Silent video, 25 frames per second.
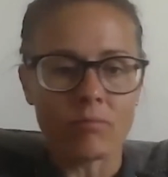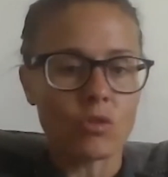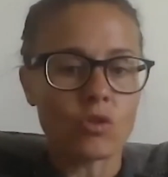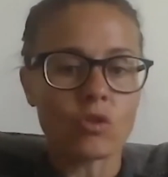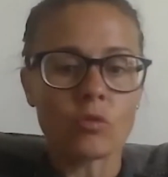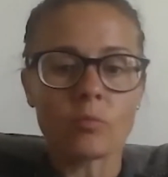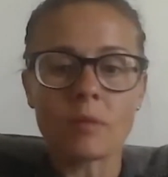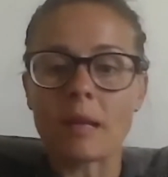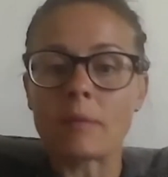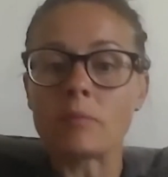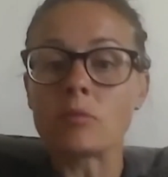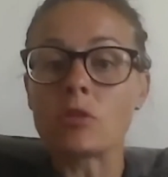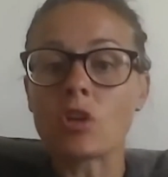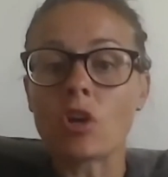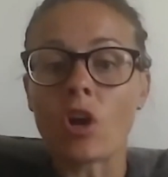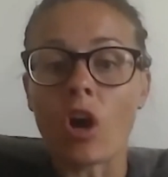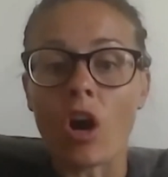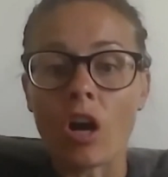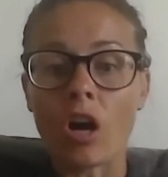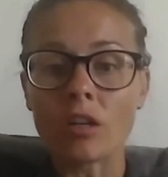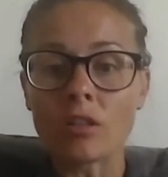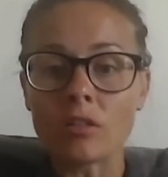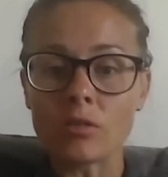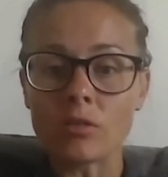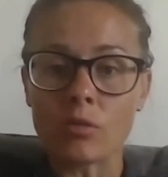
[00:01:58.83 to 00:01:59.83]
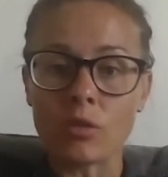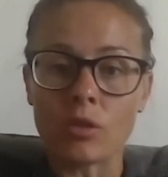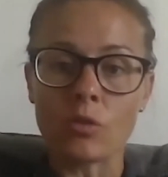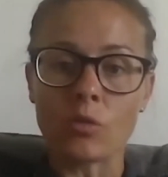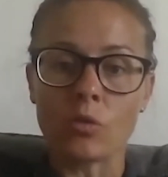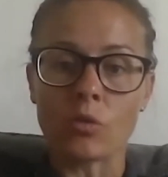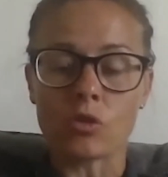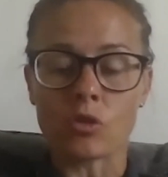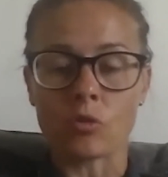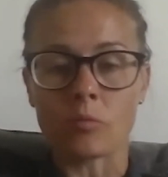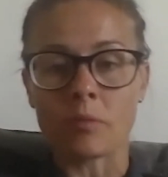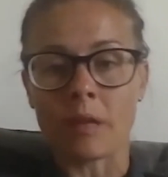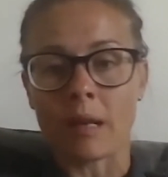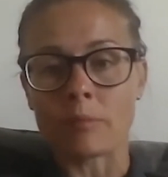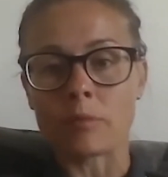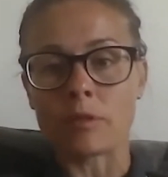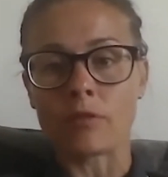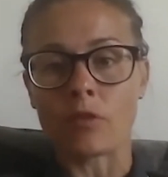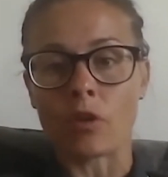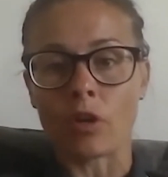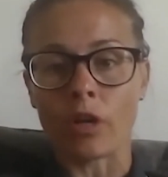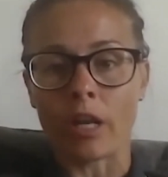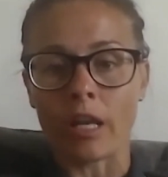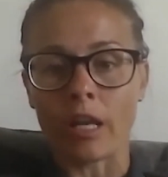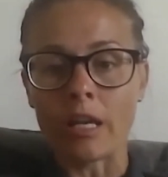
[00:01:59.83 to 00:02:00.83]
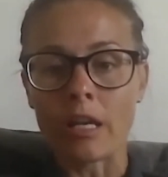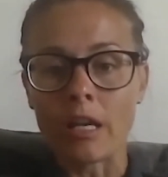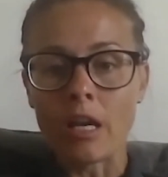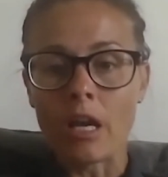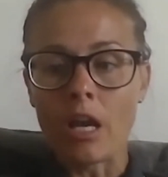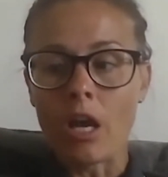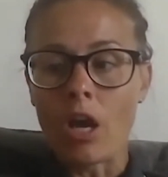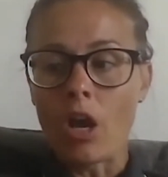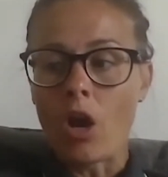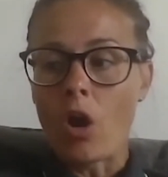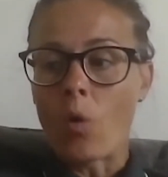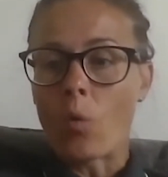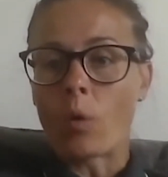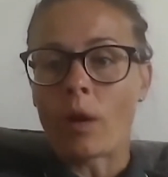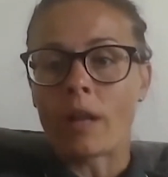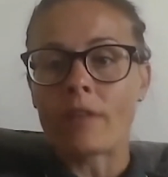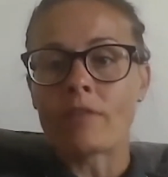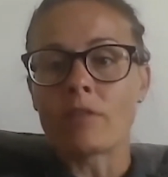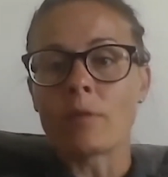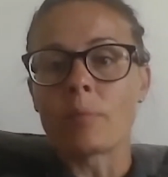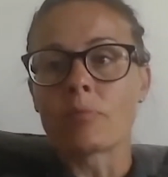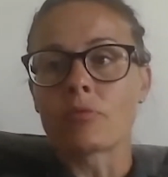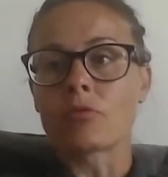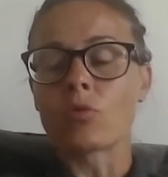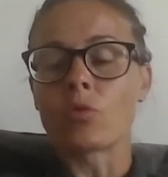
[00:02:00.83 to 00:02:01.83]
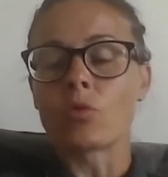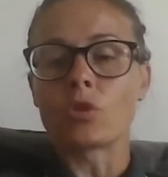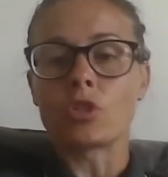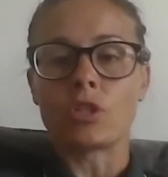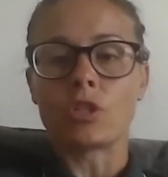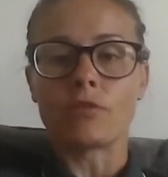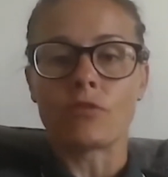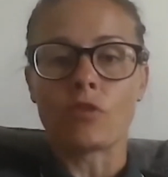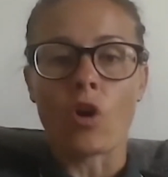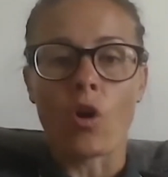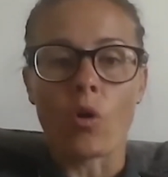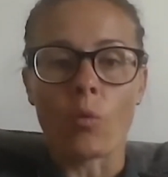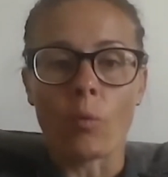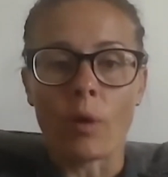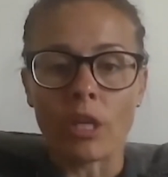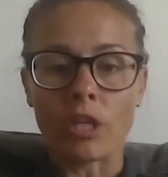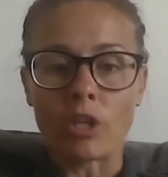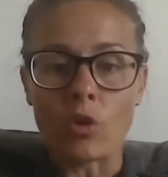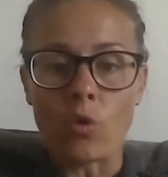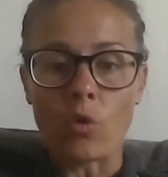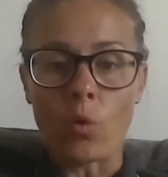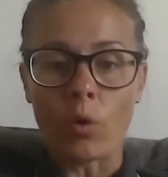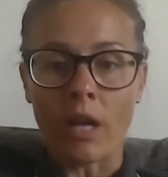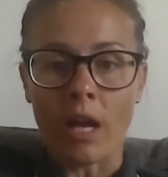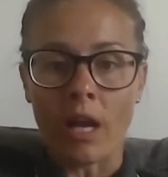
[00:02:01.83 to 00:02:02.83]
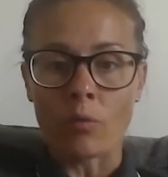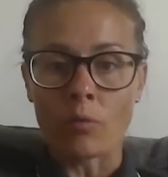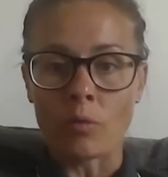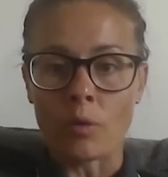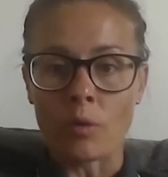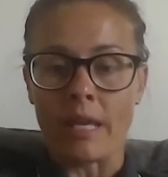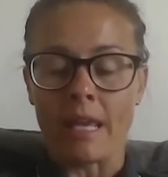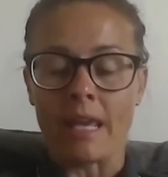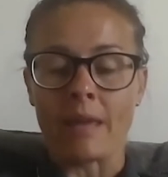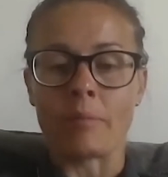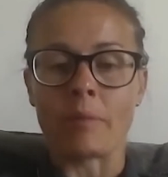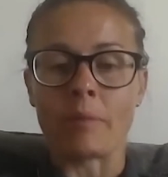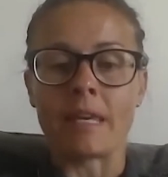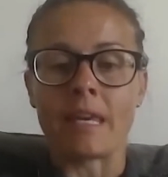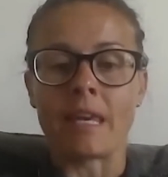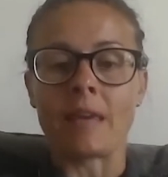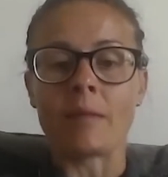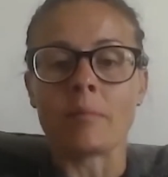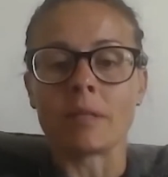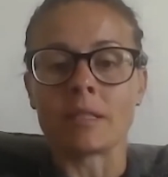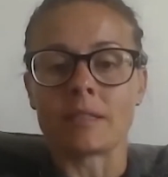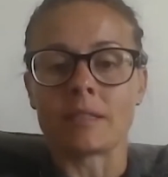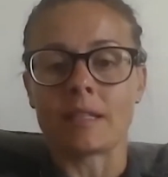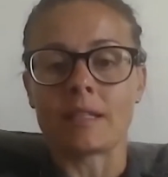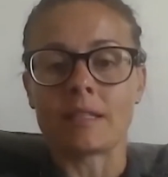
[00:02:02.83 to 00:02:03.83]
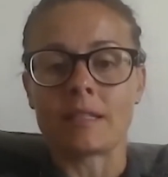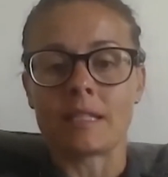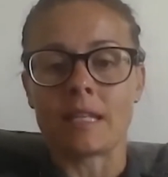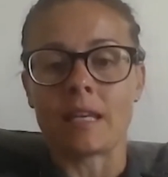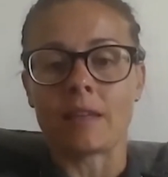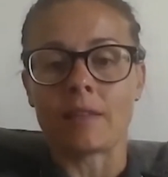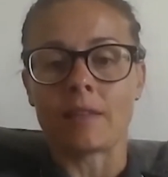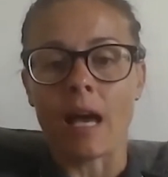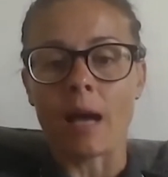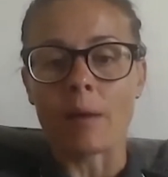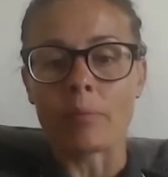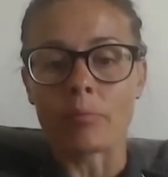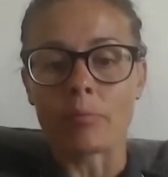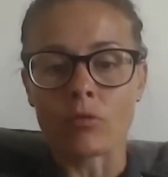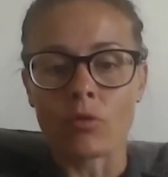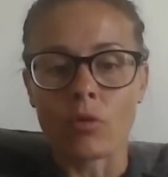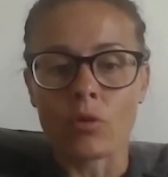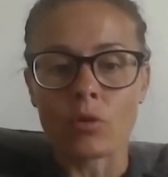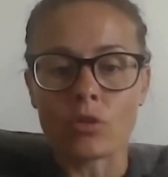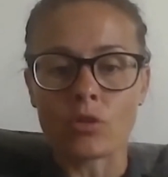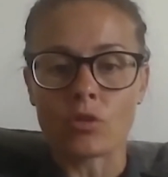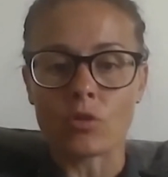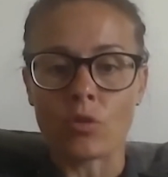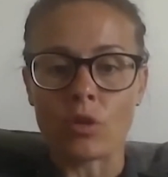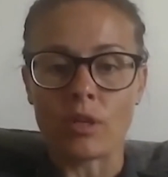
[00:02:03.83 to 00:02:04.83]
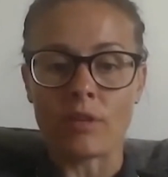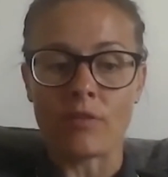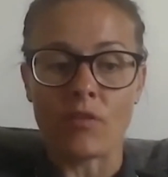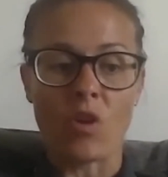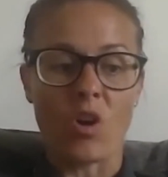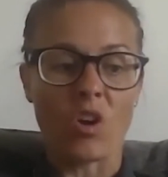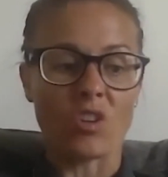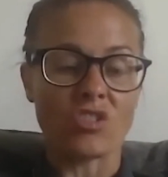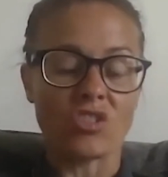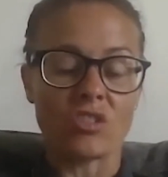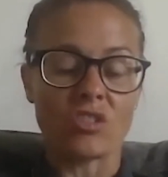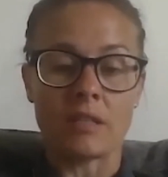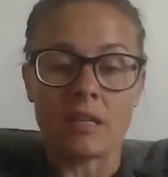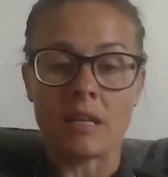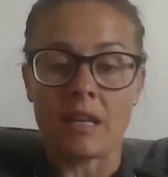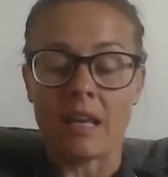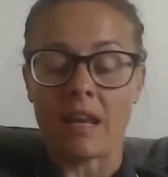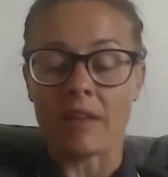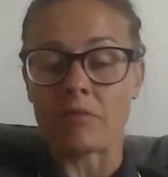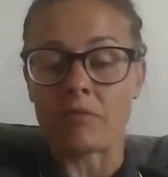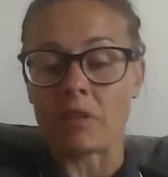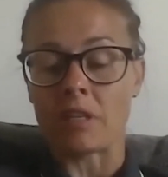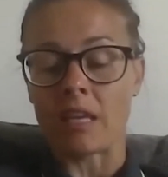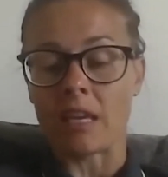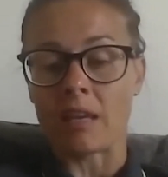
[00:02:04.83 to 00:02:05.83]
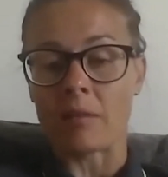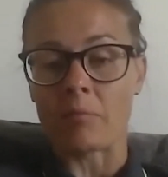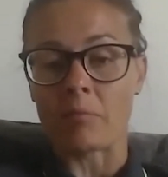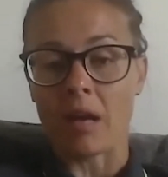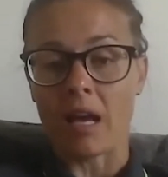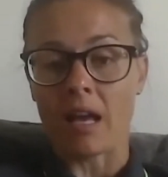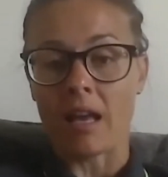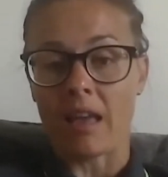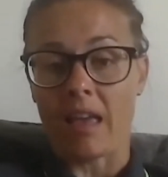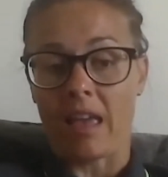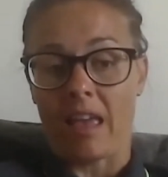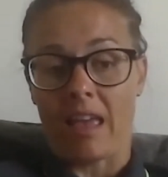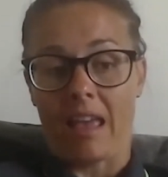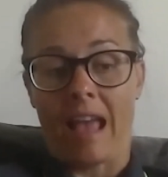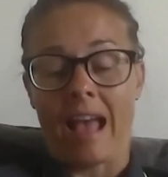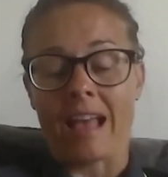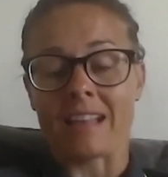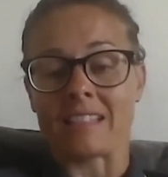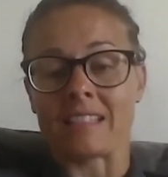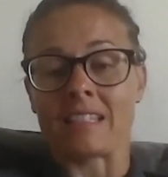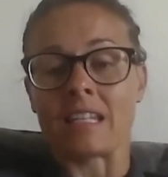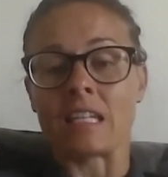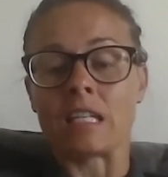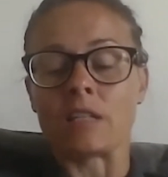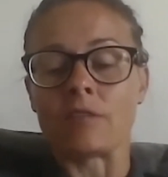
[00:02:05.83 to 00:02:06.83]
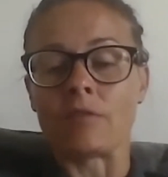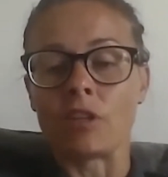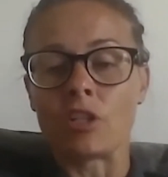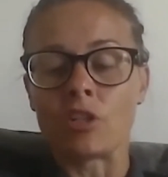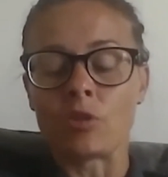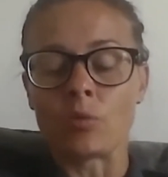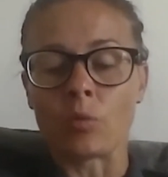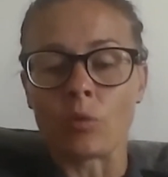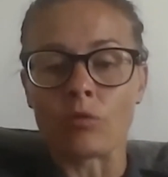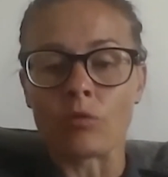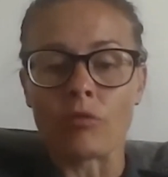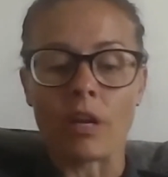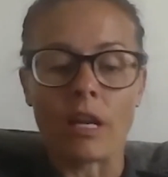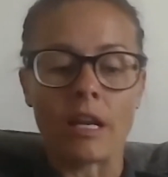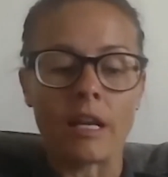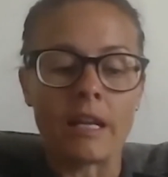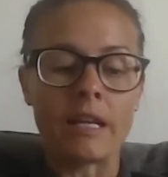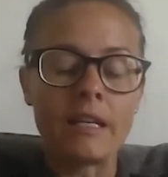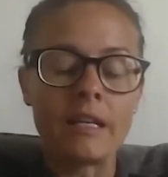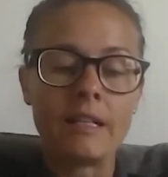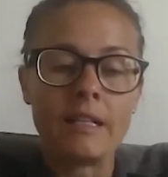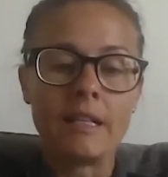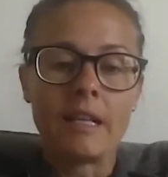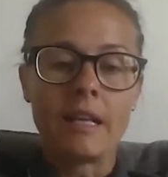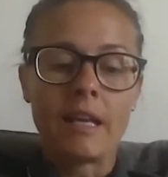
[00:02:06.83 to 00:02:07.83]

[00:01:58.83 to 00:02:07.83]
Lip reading: Sometimes you can't. So, you know, sometimes you've got to, whatever approach you've got when you're going in a game, the game will dictate that approach. So you've got to just take every game as an individual, really.